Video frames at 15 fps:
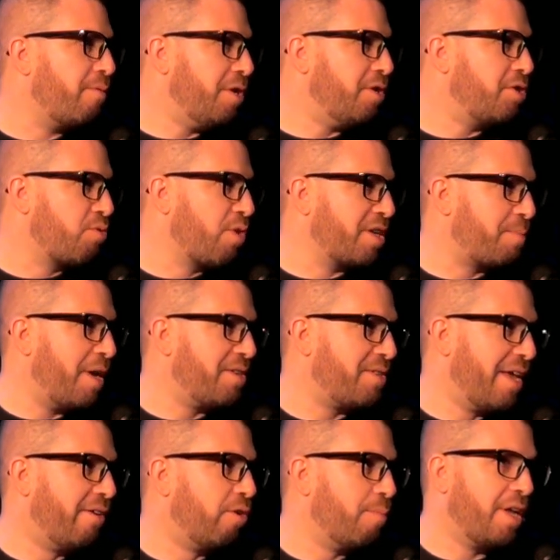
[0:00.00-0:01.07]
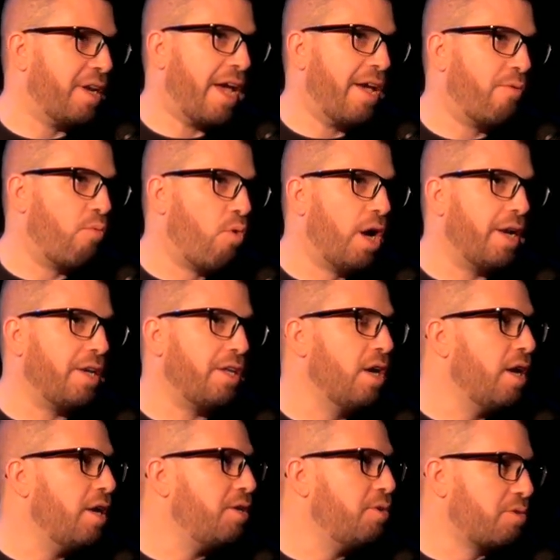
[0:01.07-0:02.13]
trust-based element and what
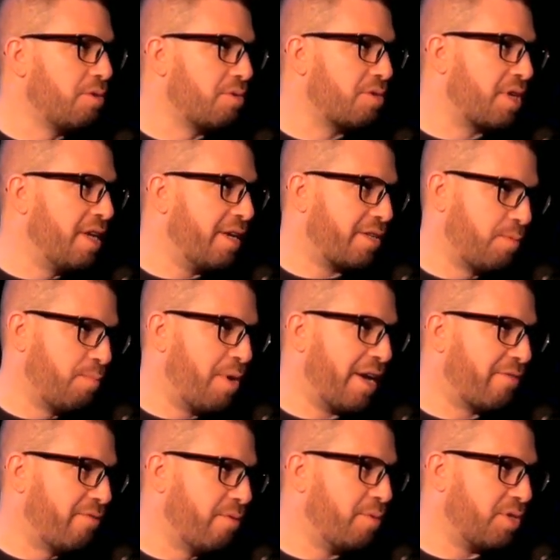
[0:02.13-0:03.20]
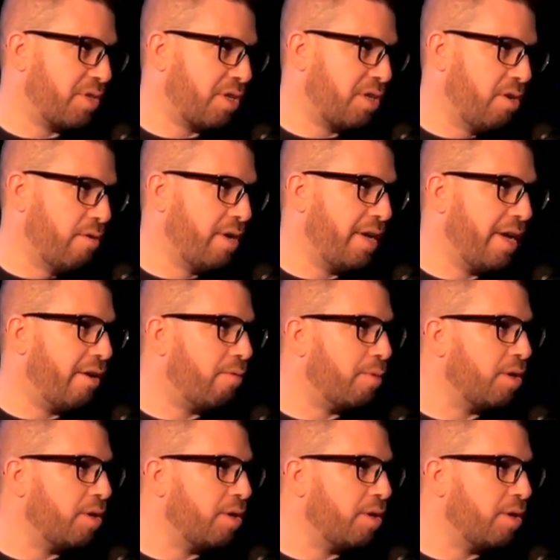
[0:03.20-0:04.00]
users can expect from a security element.